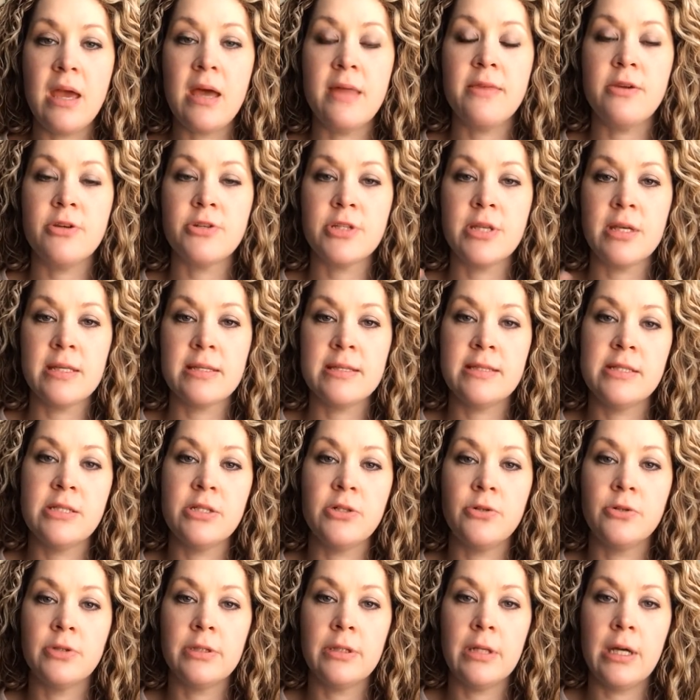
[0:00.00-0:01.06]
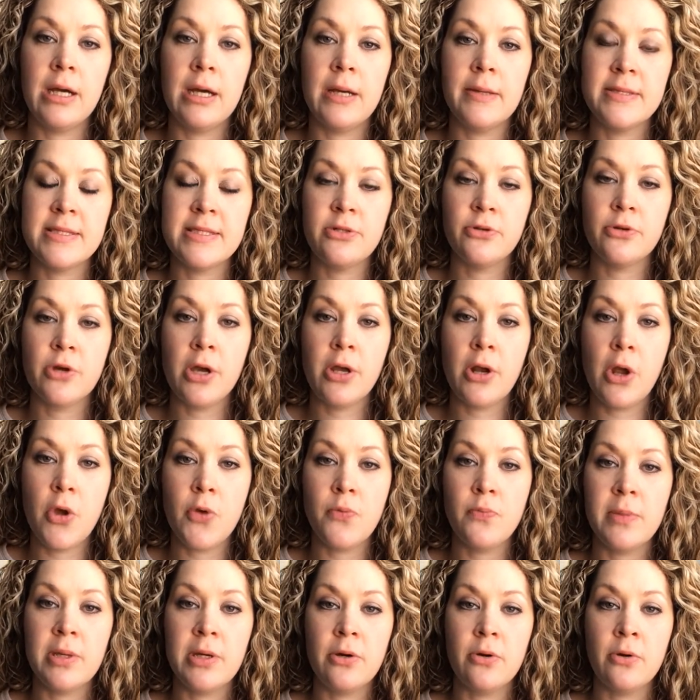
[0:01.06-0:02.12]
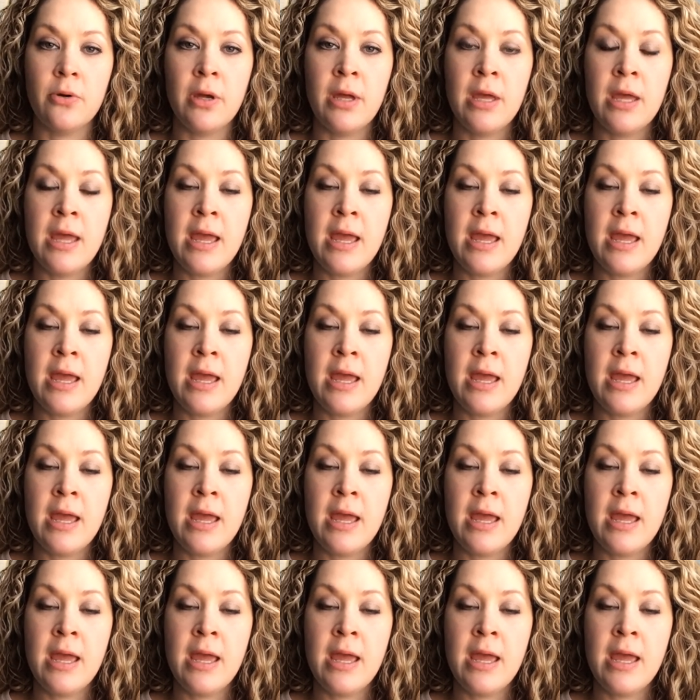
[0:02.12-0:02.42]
there's a steel cut oatmeal